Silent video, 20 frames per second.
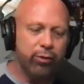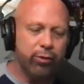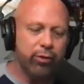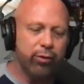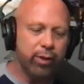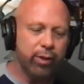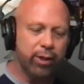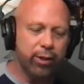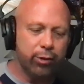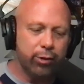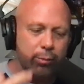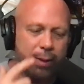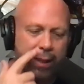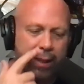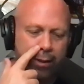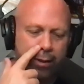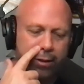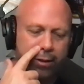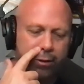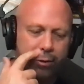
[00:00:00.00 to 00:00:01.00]
do these
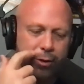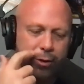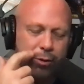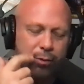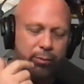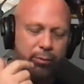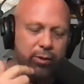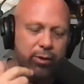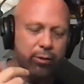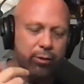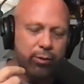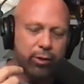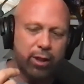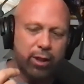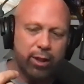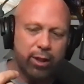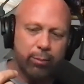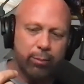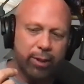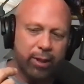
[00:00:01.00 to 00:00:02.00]
rallies you you
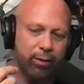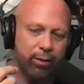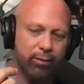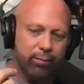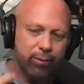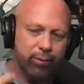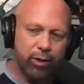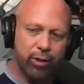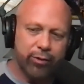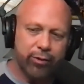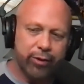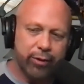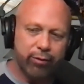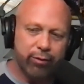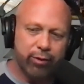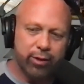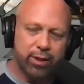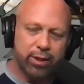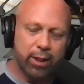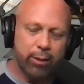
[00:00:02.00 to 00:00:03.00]
talk about all
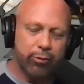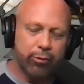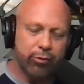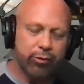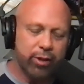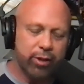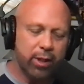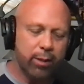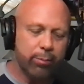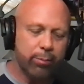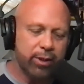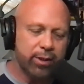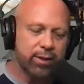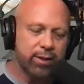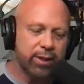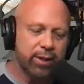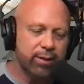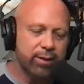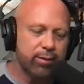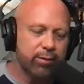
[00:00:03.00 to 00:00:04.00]
different types of topics
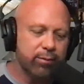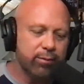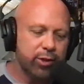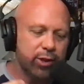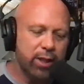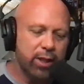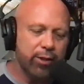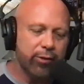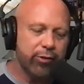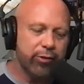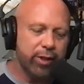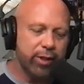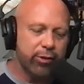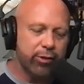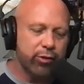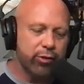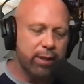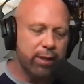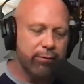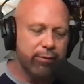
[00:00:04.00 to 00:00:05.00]
like child sex
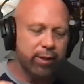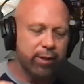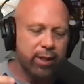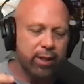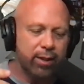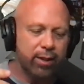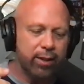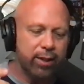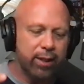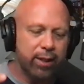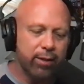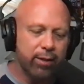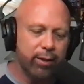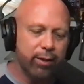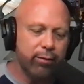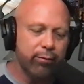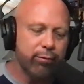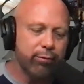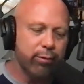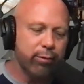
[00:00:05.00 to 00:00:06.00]
trafficking
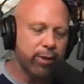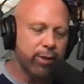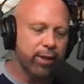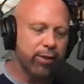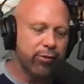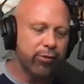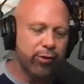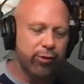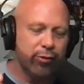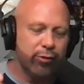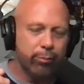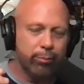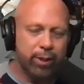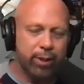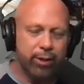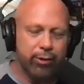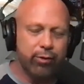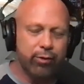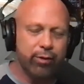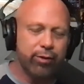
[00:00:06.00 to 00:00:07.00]
healing from racism
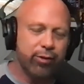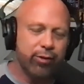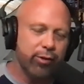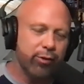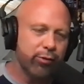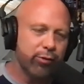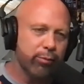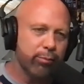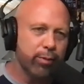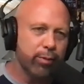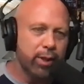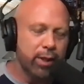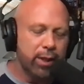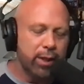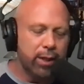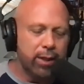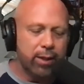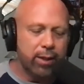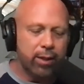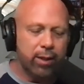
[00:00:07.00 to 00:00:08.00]
patriotism
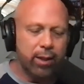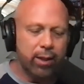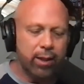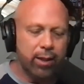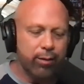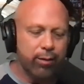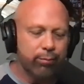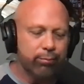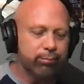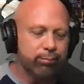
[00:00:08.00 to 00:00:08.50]
uh,